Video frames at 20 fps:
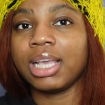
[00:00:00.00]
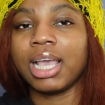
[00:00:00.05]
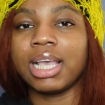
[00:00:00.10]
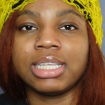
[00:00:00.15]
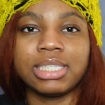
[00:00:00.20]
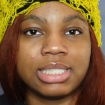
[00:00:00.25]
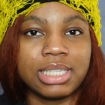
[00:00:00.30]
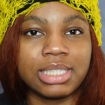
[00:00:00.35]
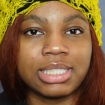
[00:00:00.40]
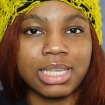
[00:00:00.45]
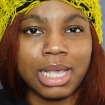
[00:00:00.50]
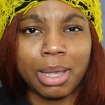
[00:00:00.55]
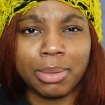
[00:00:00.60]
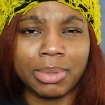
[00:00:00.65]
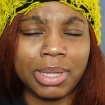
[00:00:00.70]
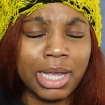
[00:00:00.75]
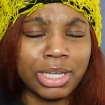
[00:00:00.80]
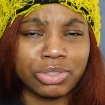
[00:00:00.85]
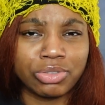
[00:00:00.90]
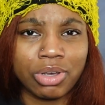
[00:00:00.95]
Hence the time
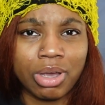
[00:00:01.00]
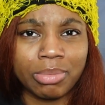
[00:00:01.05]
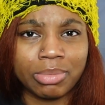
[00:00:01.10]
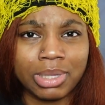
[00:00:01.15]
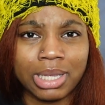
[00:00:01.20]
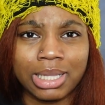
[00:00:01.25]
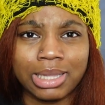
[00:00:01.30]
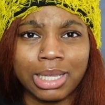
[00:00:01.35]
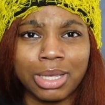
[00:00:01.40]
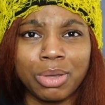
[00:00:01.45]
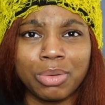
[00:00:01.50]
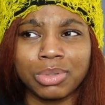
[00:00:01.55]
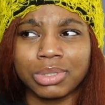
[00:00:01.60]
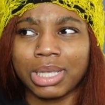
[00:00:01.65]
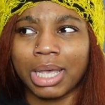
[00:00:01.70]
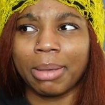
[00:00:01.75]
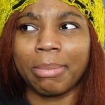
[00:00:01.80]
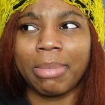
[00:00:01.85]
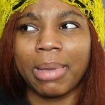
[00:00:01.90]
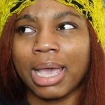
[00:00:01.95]
that I dropped it. I think it was
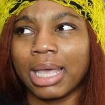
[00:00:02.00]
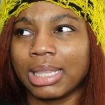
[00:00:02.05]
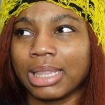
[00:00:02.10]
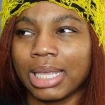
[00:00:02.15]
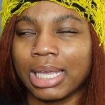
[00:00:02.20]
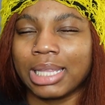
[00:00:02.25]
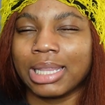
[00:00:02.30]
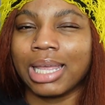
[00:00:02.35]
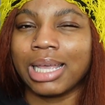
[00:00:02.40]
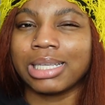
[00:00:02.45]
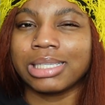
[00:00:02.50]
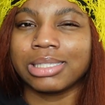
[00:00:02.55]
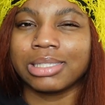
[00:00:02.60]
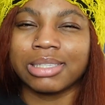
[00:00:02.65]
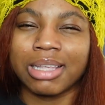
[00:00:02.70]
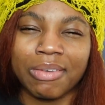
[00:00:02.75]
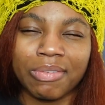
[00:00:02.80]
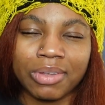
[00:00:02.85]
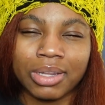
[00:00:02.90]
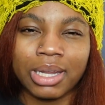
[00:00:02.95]
like mad late, like
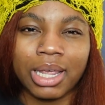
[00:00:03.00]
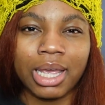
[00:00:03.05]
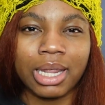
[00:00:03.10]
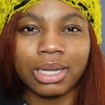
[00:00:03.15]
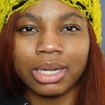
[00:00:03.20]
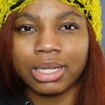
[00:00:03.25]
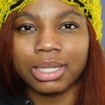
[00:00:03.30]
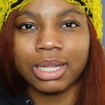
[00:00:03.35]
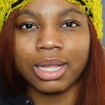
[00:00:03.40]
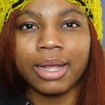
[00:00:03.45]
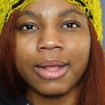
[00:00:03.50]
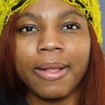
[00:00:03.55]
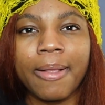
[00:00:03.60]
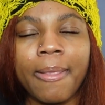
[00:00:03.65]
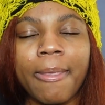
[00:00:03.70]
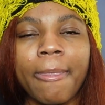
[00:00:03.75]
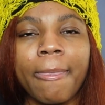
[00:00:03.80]
7, 8 o'clock.